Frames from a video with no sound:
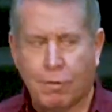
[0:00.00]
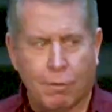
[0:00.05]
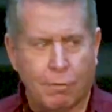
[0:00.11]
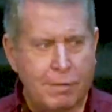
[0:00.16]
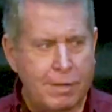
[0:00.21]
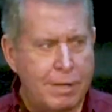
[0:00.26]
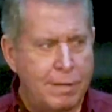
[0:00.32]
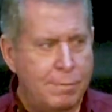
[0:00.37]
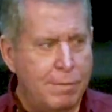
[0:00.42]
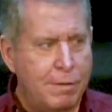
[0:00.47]
So I was
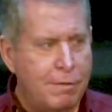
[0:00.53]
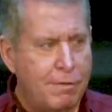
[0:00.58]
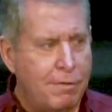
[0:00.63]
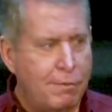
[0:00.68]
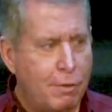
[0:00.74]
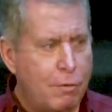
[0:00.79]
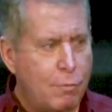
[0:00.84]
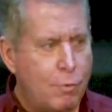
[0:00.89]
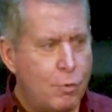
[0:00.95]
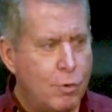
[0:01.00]
telling Missy
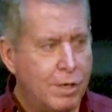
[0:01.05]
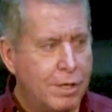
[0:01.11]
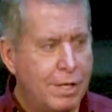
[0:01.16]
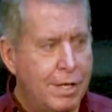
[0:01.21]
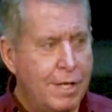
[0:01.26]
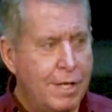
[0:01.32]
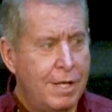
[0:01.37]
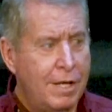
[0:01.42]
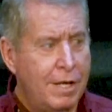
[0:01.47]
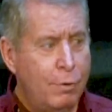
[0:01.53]
this morning,
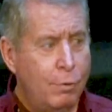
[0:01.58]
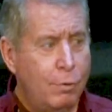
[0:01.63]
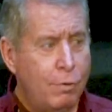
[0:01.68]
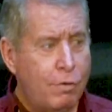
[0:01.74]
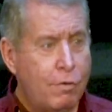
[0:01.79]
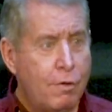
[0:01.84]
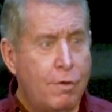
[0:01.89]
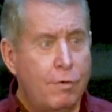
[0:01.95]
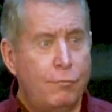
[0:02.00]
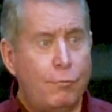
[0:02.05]
it
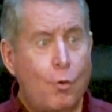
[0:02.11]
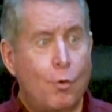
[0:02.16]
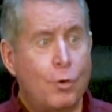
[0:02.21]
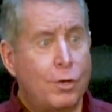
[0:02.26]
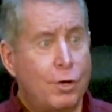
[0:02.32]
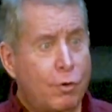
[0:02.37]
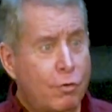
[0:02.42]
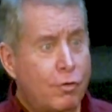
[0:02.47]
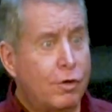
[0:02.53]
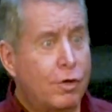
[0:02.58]
was four
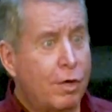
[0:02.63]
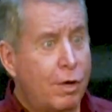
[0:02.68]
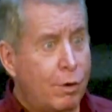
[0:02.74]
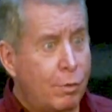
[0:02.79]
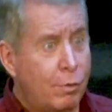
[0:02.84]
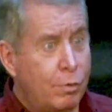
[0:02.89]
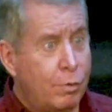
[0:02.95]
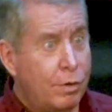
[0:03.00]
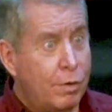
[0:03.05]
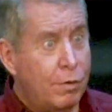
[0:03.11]
years
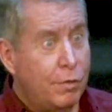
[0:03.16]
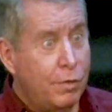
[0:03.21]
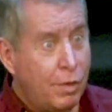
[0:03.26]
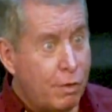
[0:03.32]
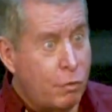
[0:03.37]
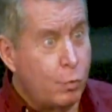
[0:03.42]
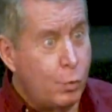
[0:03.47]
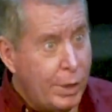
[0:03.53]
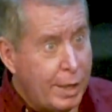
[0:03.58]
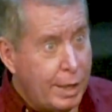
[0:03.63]
ago
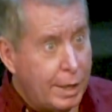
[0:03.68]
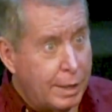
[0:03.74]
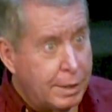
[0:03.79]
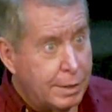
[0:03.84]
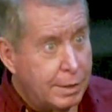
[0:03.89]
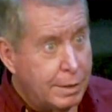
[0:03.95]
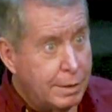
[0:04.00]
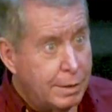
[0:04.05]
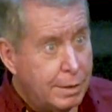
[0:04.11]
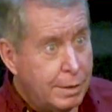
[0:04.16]
this
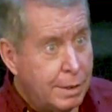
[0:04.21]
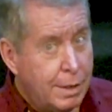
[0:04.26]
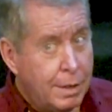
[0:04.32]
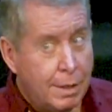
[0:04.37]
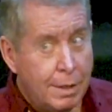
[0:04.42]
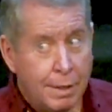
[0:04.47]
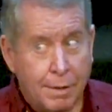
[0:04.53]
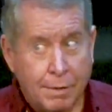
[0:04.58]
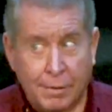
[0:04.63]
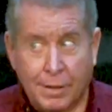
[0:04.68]
week
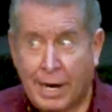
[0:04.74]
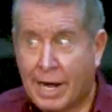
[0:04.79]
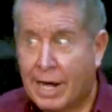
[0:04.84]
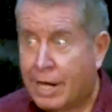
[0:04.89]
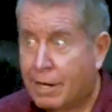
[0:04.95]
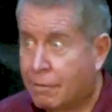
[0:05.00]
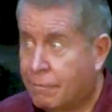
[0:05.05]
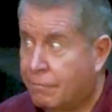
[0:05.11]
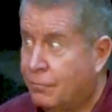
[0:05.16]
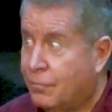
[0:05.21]
that I
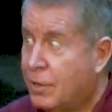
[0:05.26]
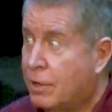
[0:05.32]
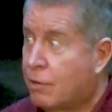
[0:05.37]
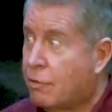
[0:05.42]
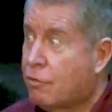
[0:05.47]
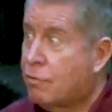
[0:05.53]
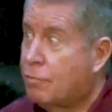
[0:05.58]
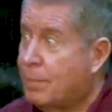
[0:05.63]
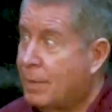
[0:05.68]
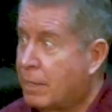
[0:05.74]
had
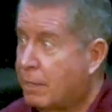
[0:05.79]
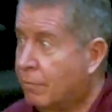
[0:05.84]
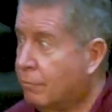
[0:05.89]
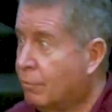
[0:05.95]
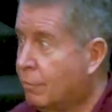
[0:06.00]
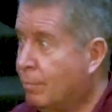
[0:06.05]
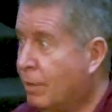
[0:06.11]
finished speaking.